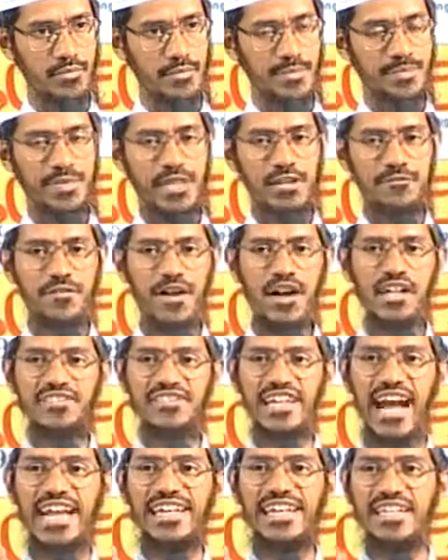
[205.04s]
The first
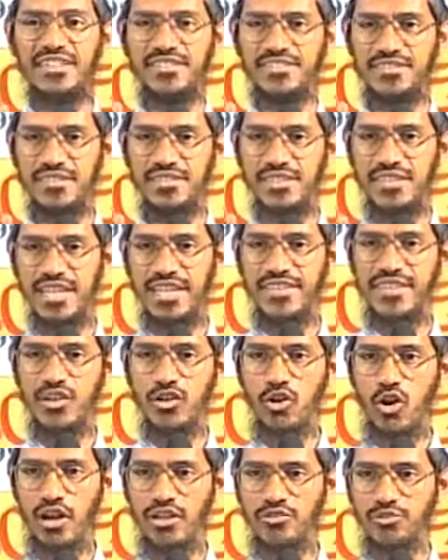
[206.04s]
guidance in the
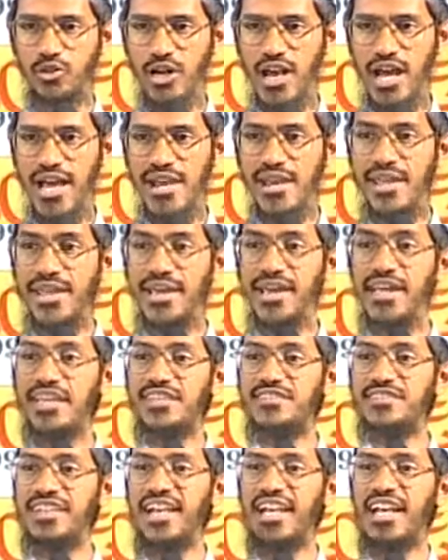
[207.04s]
glorious Quran
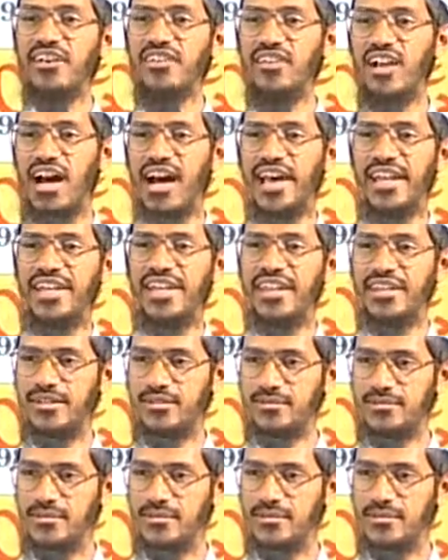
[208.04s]
is ikra, read.